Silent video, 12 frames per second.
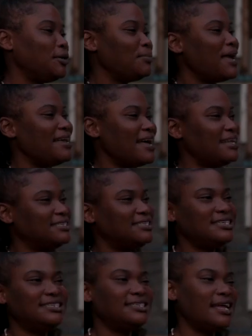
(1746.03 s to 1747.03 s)
Me, your
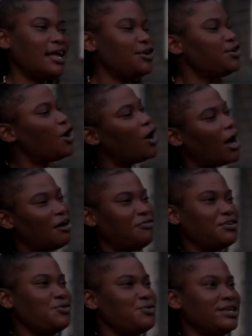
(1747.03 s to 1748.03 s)
sister, you don't have
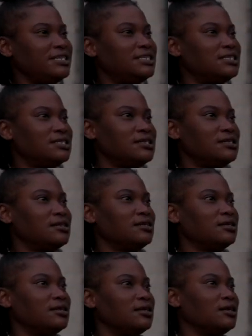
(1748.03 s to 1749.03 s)
to do this.
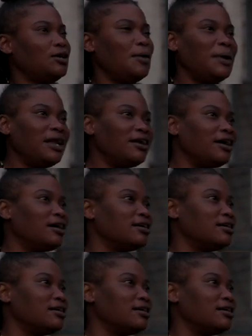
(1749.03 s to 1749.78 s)
Come here now.